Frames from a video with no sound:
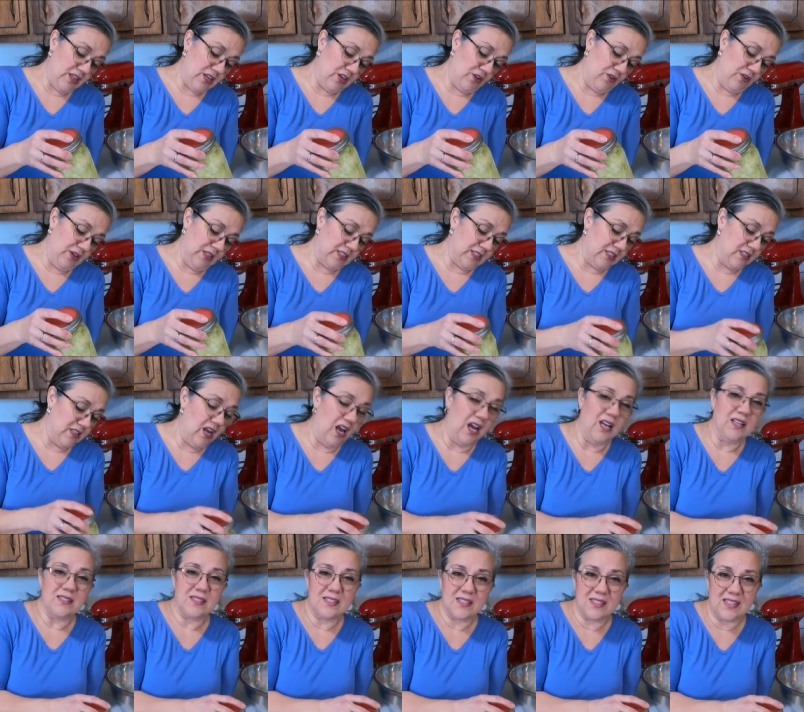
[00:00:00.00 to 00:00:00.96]
though. It's
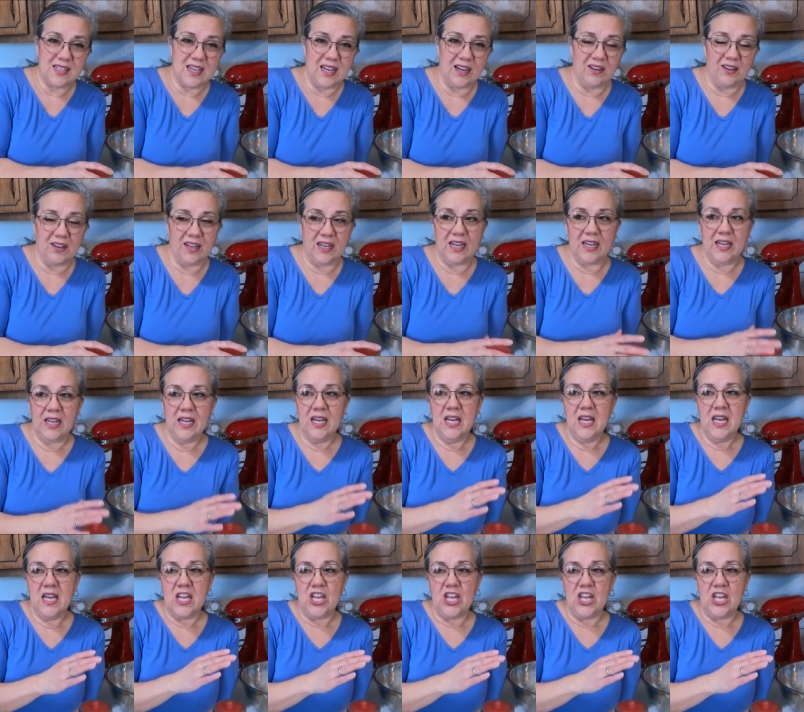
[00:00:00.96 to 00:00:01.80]
not scary.